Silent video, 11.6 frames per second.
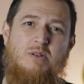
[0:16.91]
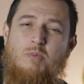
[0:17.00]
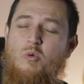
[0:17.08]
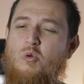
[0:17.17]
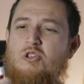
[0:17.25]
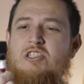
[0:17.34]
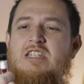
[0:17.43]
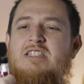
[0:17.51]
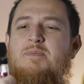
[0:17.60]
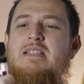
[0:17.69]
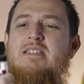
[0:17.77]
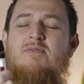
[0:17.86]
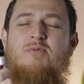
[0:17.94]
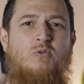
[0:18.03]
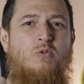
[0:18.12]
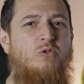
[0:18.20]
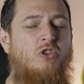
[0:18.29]
The most expensive
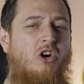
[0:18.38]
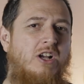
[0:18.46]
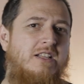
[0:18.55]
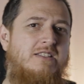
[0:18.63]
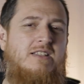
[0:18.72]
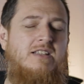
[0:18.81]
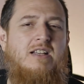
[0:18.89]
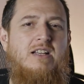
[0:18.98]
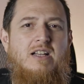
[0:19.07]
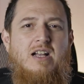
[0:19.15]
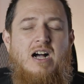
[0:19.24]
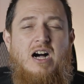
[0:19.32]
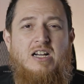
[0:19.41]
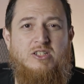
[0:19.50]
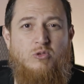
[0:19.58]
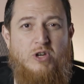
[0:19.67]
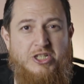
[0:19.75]
oud oils
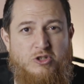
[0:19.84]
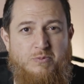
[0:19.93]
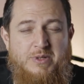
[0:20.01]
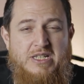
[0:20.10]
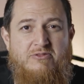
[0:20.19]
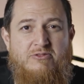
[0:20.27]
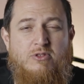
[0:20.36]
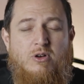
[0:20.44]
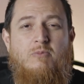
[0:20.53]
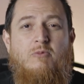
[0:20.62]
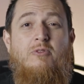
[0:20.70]
are going to be from